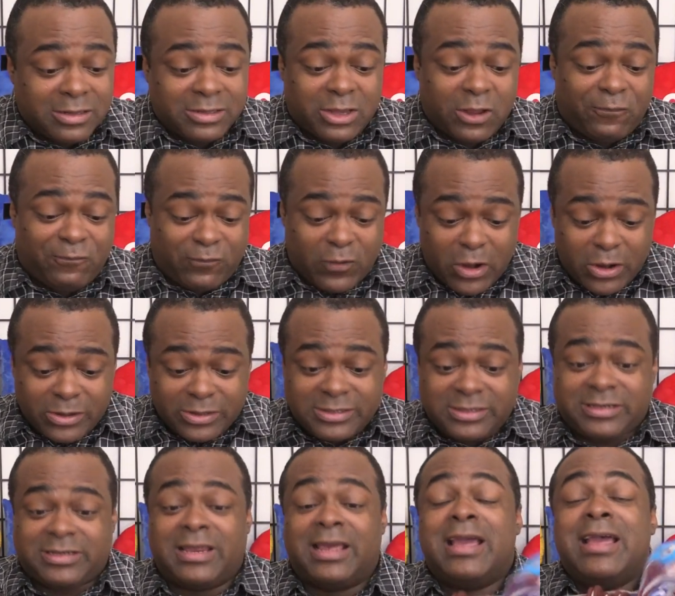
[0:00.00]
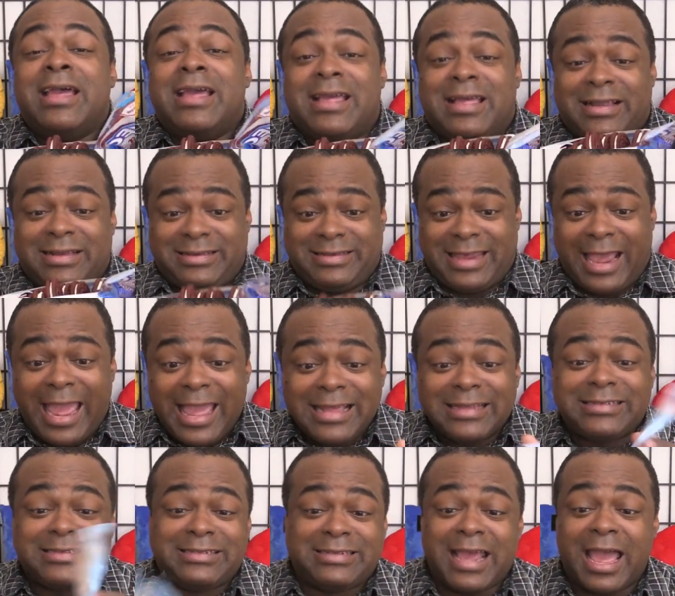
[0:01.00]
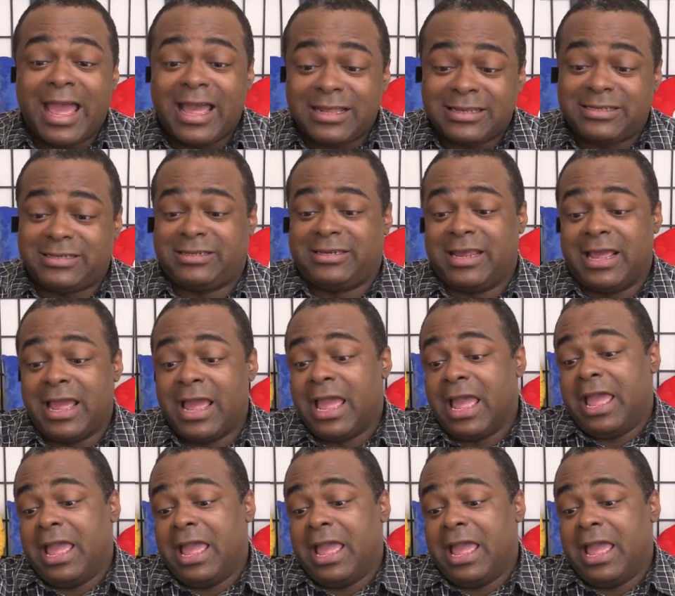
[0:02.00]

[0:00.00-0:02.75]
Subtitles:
The first taste test,